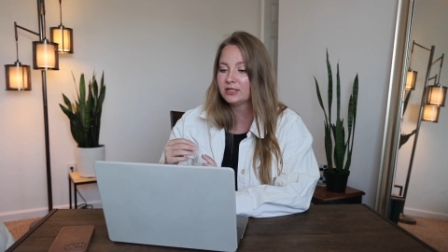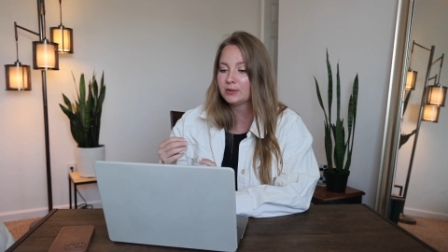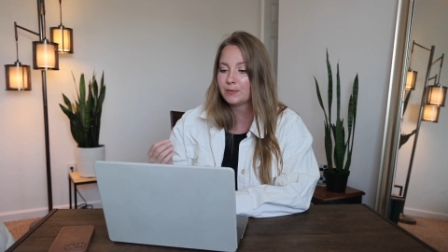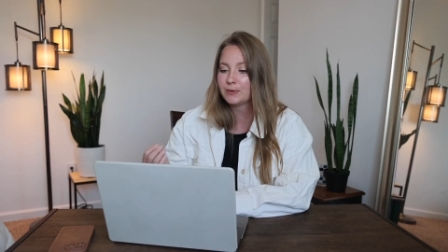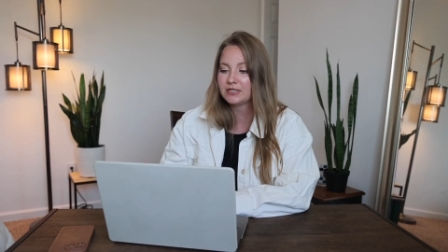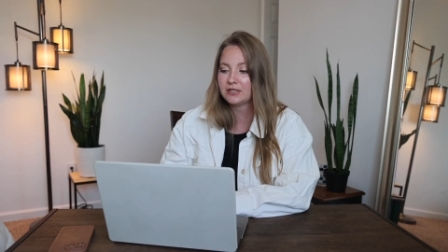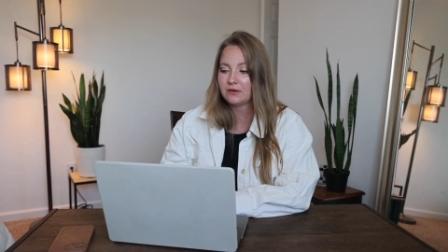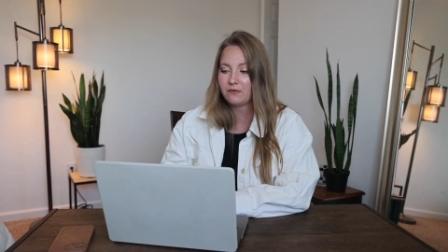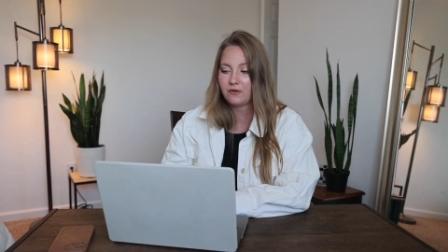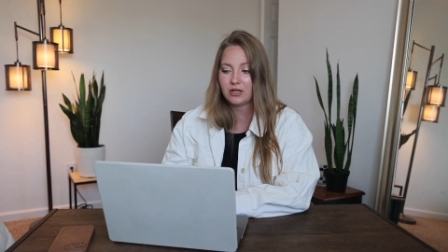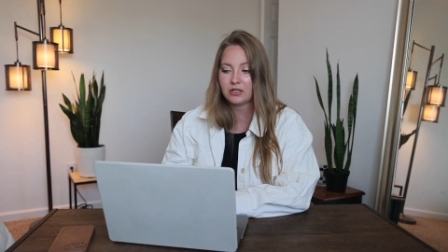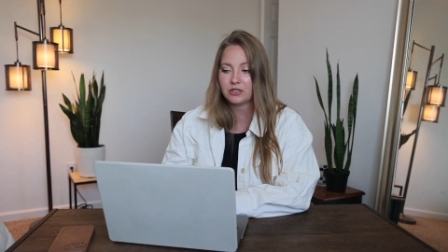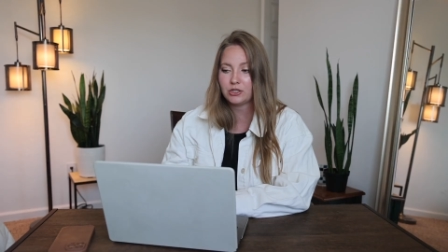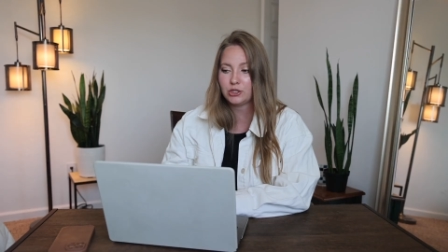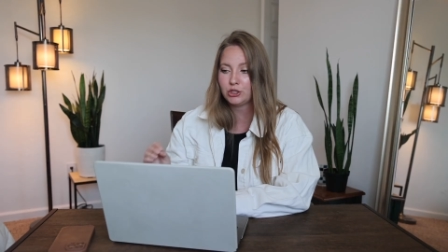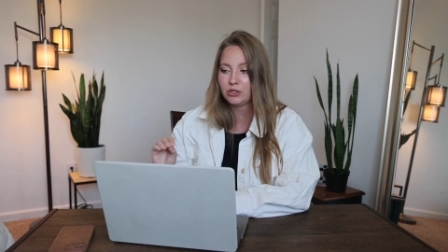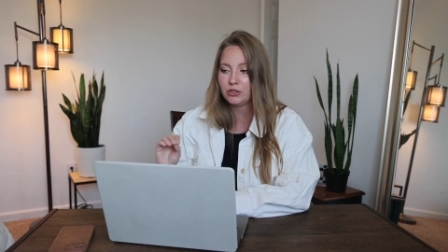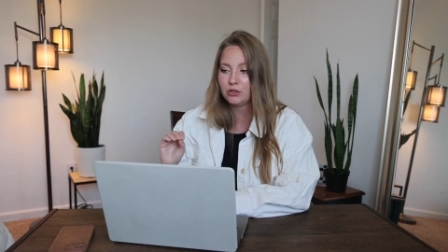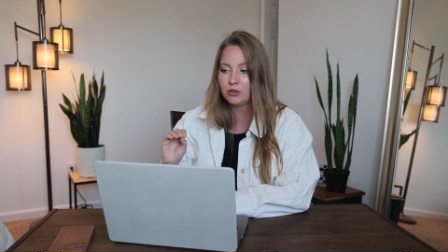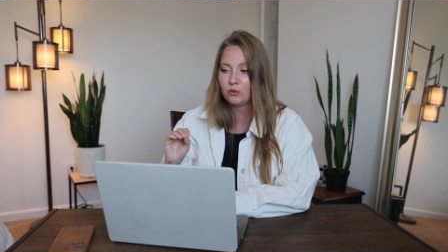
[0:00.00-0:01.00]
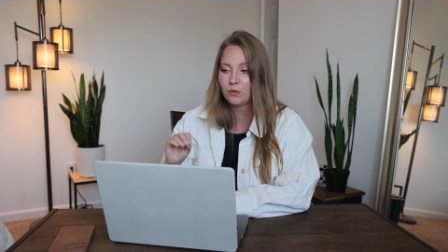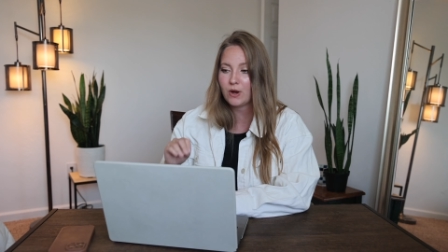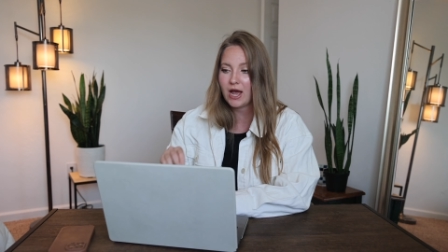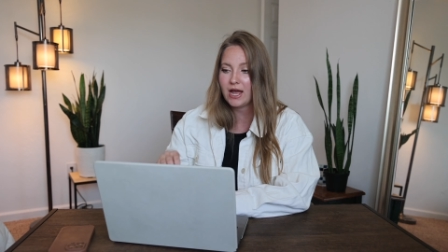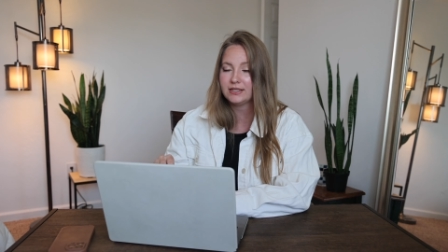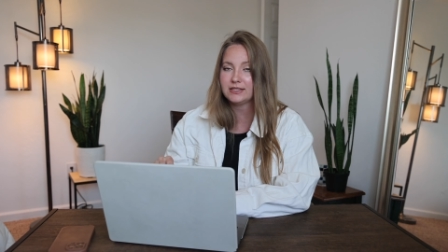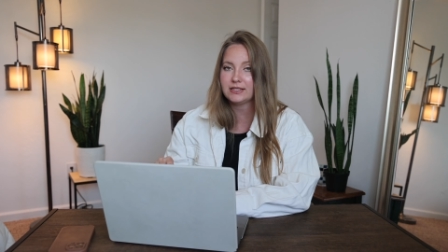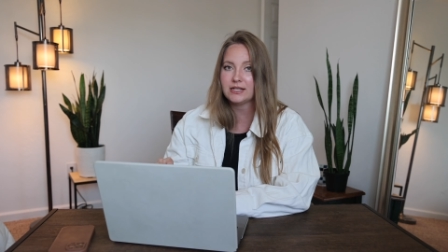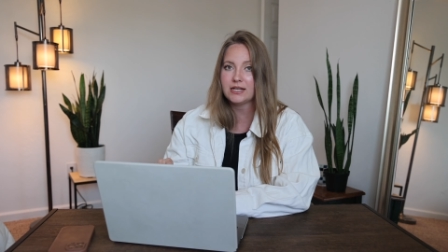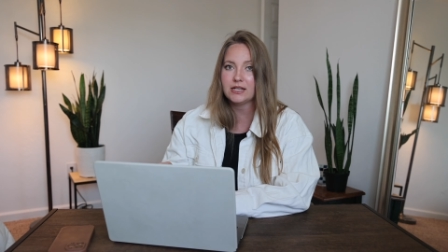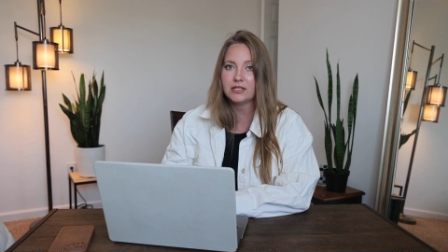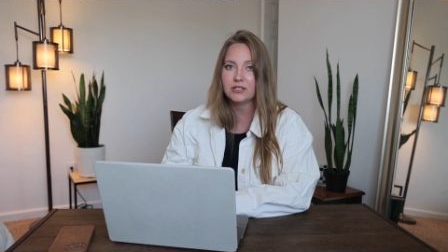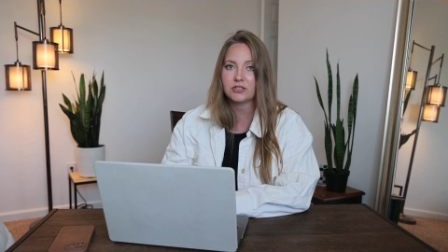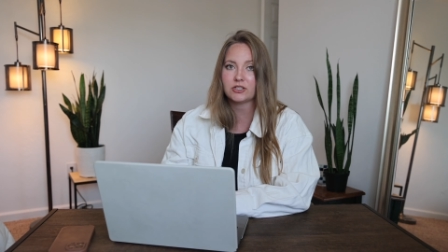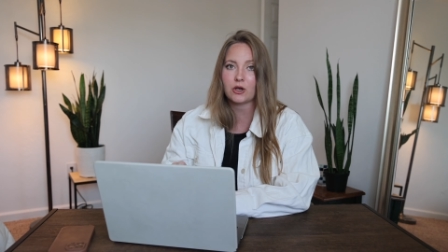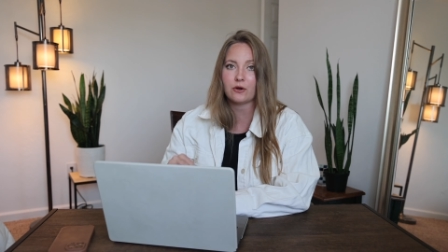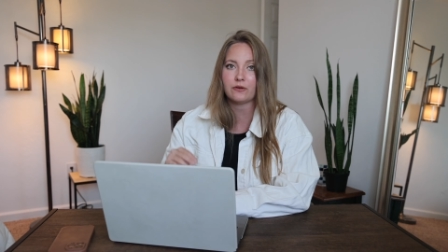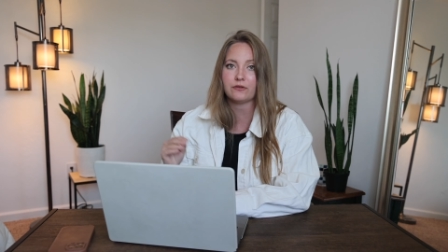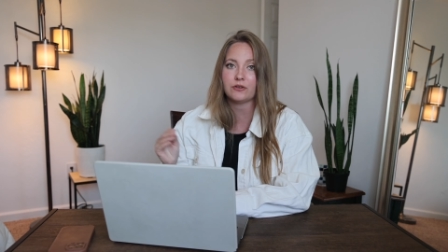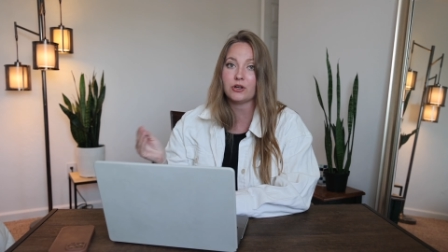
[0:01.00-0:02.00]
specific to Etsy,
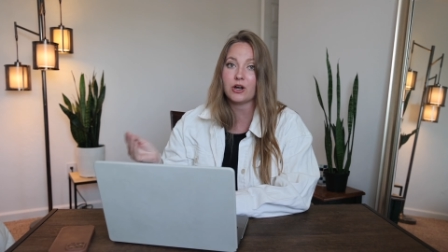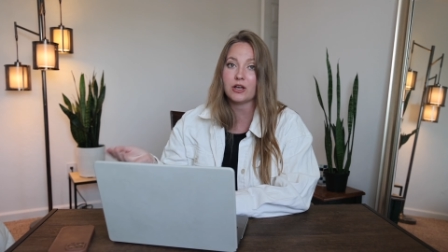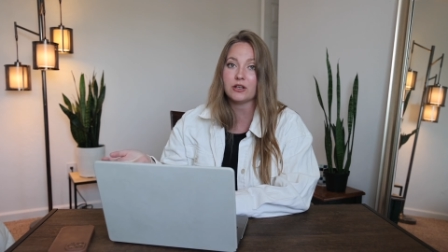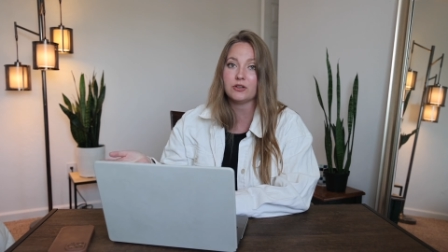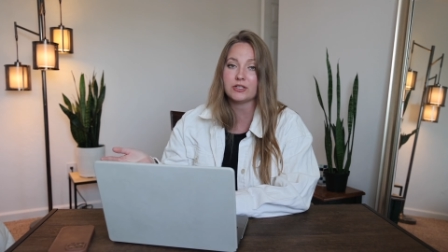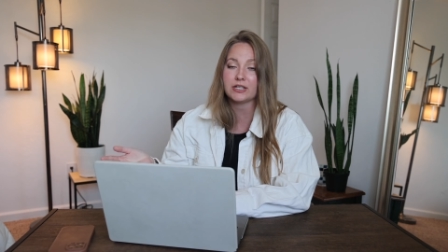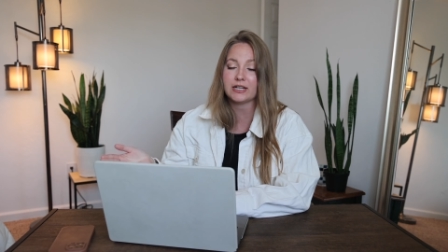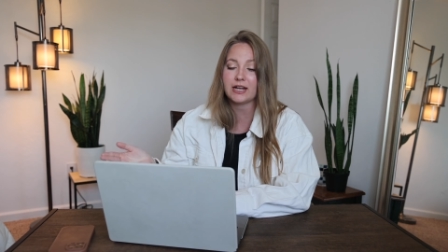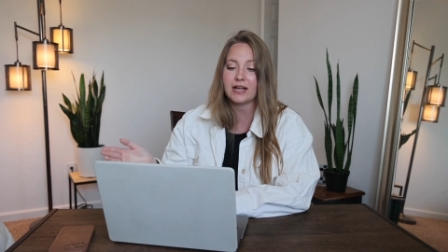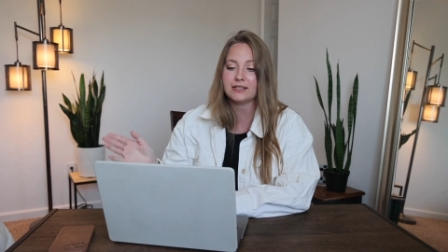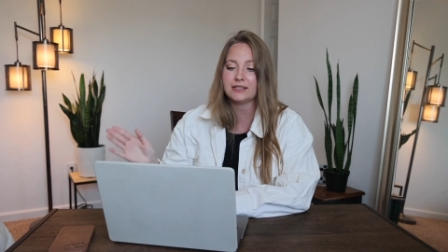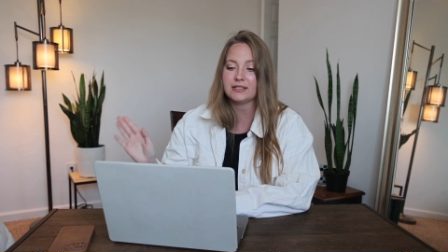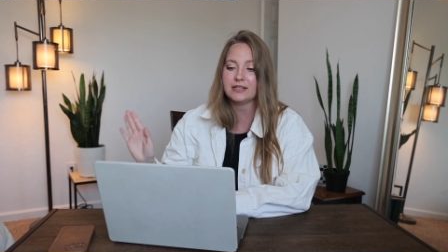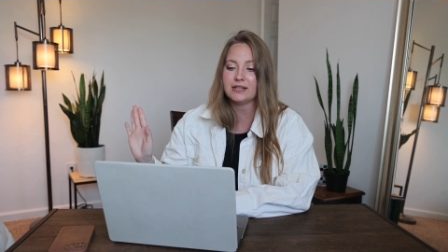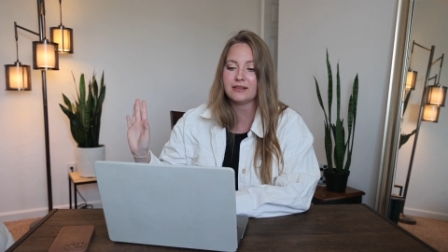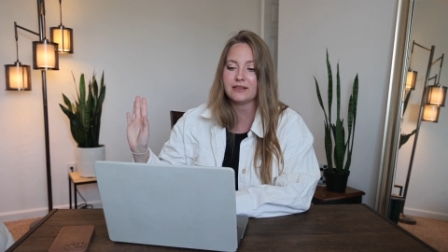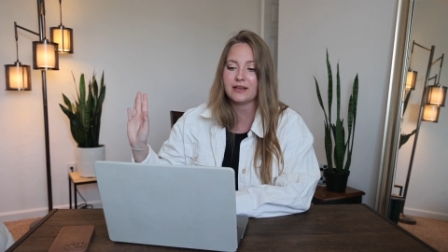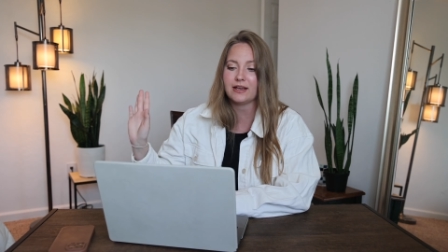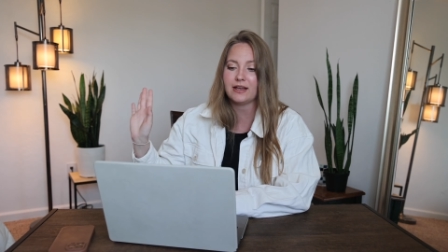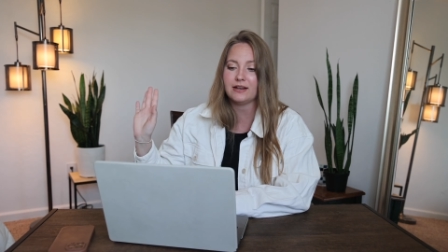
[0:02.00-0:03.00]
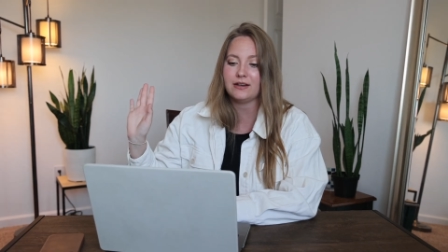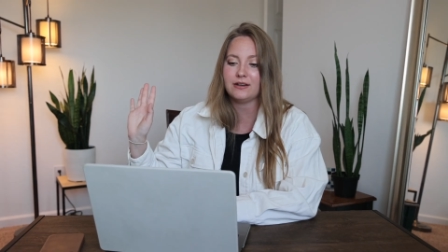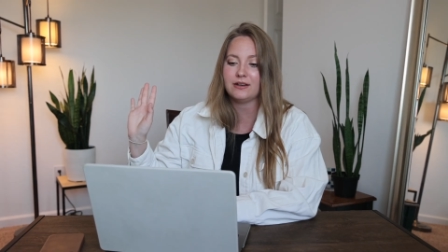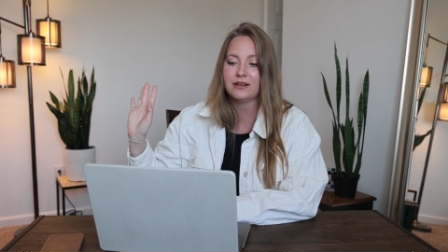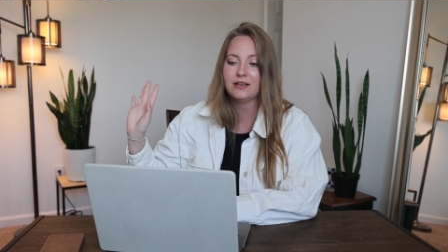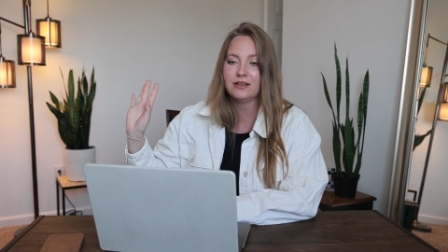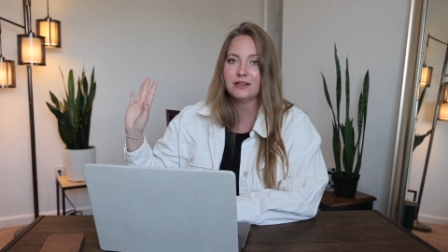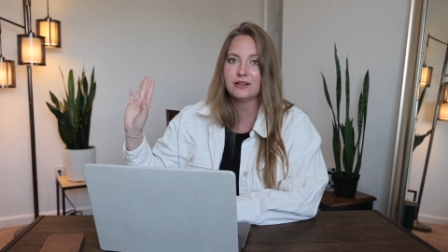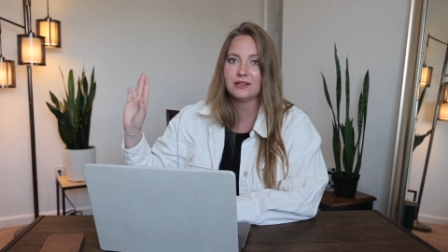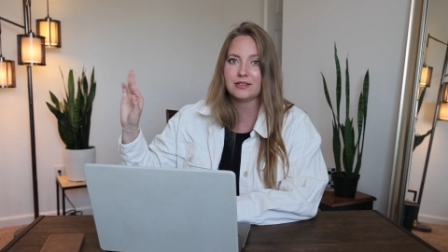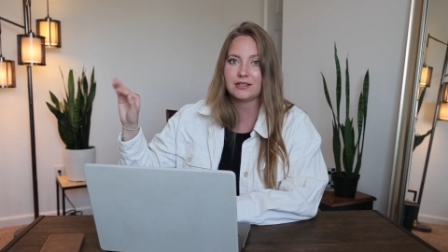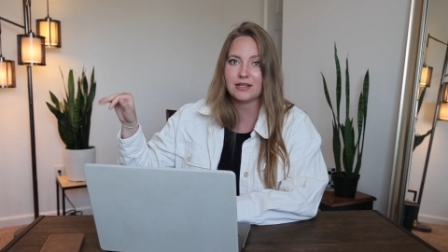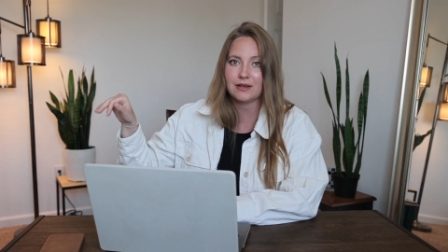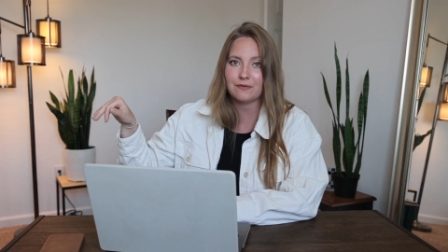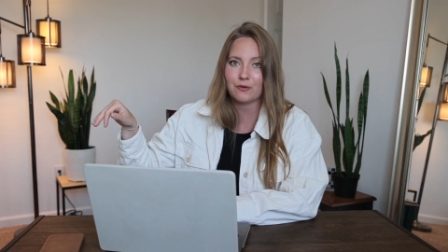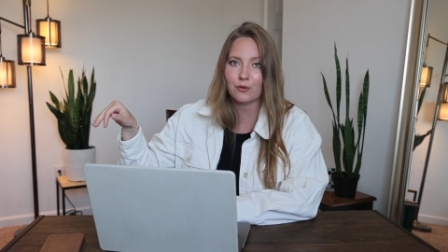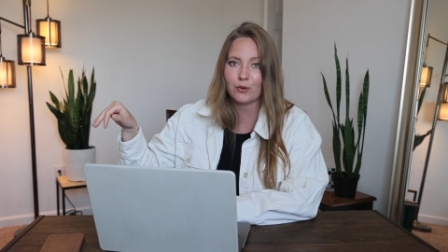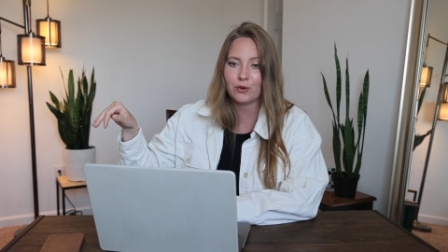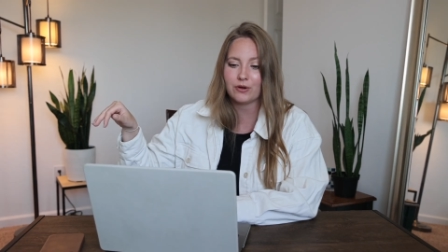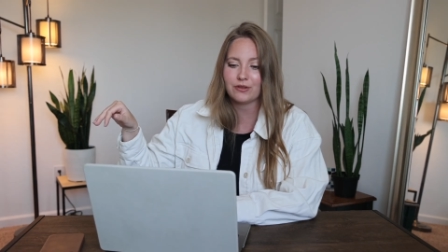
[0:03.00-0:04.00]
so if you're not using Etsy then skip
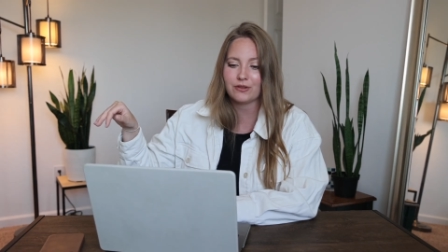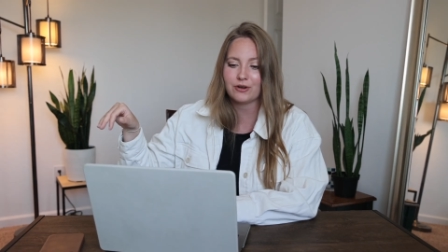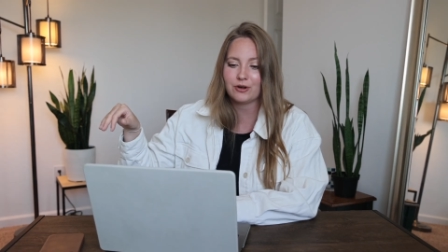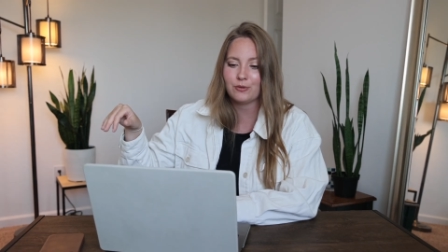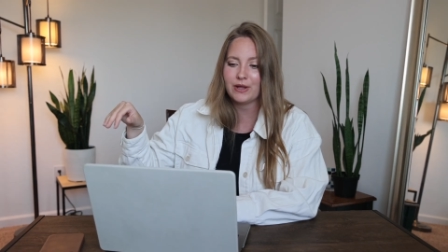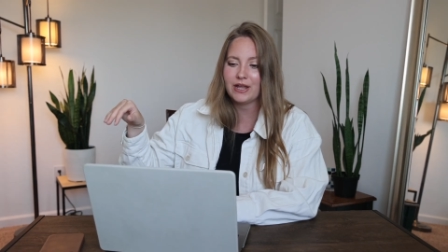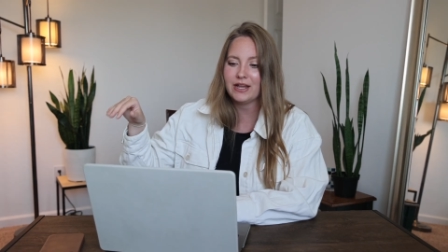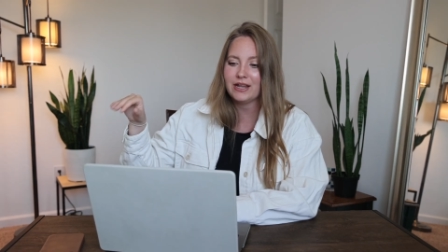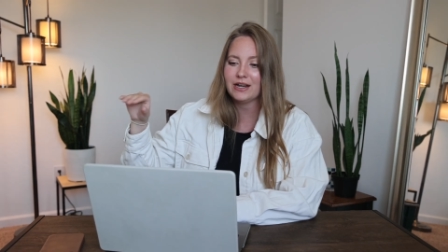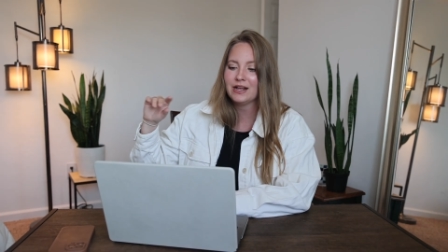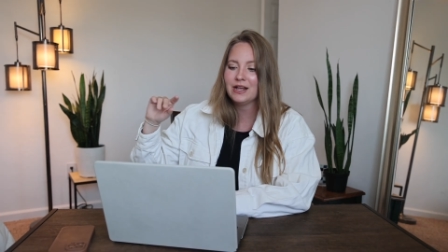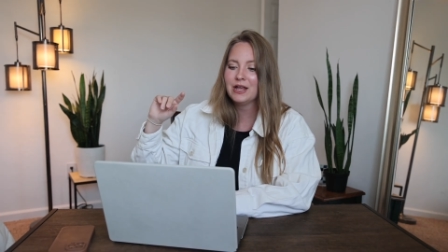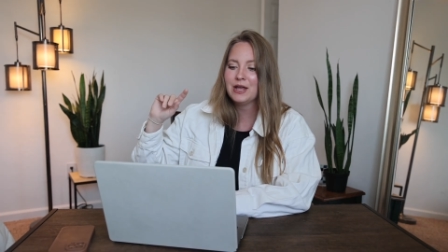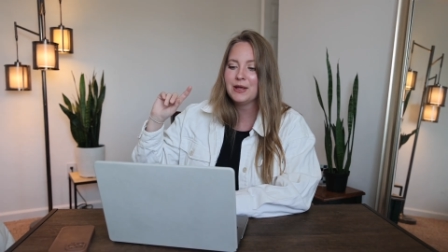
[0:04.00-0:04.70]
forward a little bit,